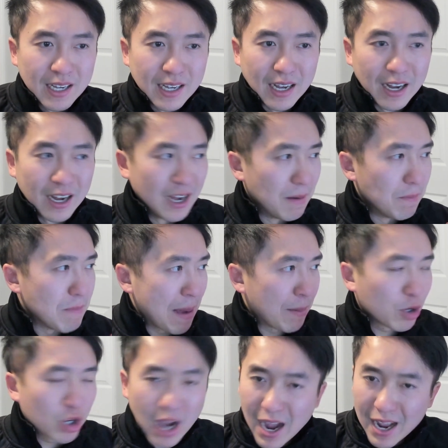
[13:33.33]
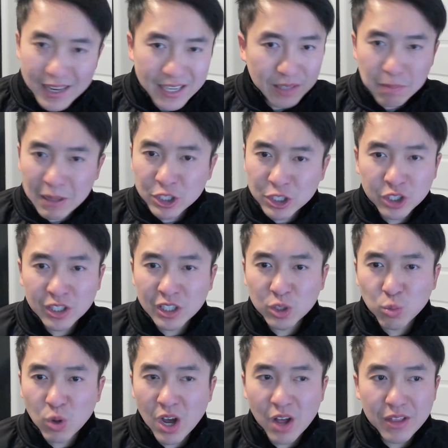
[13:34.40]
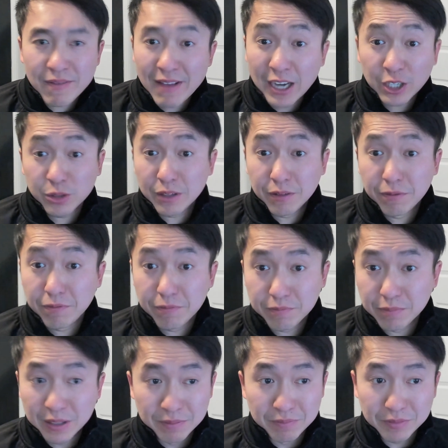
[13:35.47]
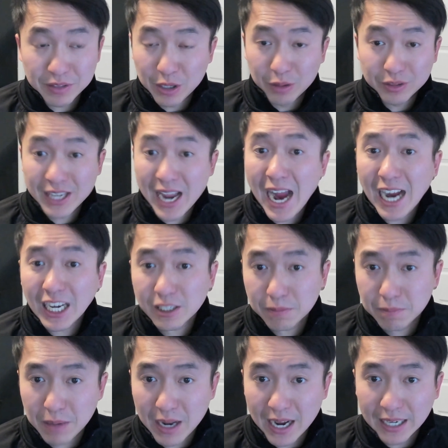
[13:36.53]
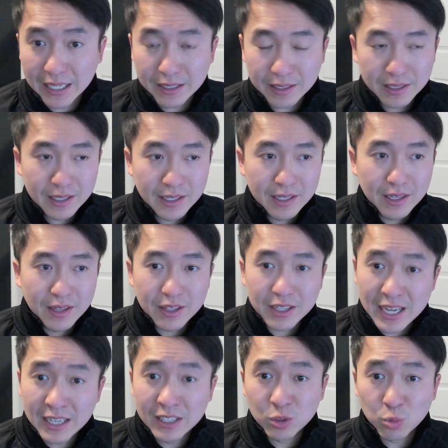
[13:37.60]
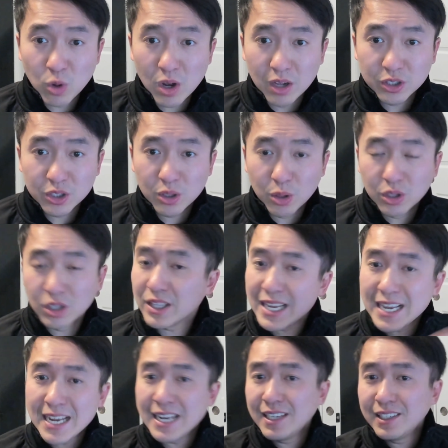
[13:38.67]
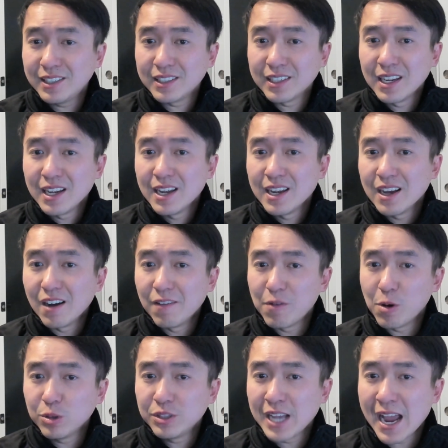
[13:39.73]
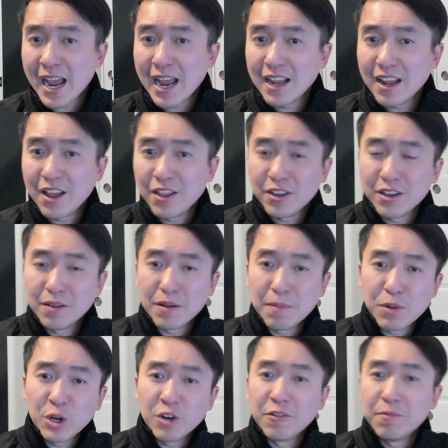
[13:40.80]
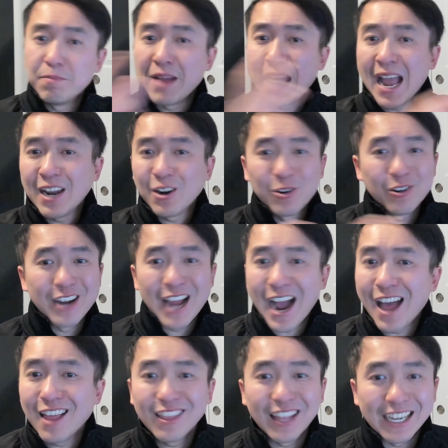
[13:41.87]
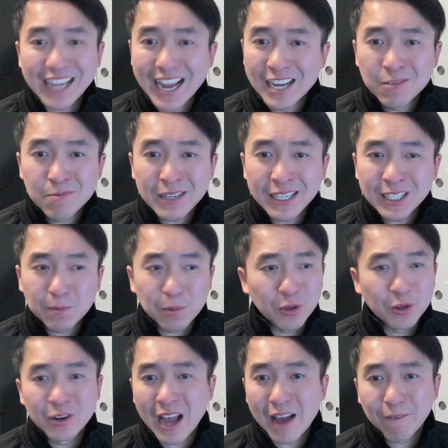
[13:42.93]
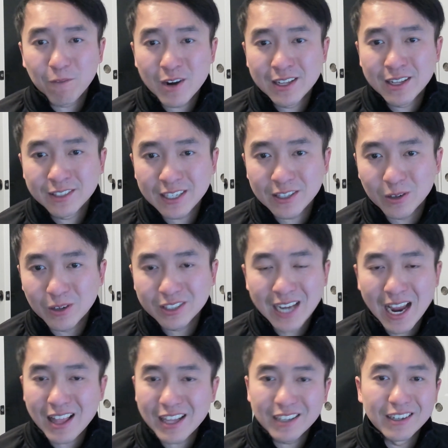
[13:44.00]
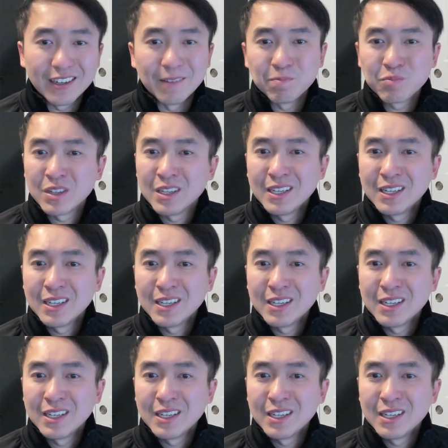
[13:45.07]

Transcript: Mammergot mentions as well, they've actually been attacked by the kin as well. So the Leagues of Votann and the Imperial Man are not like enemies, but they're not friends either. It's kind of like a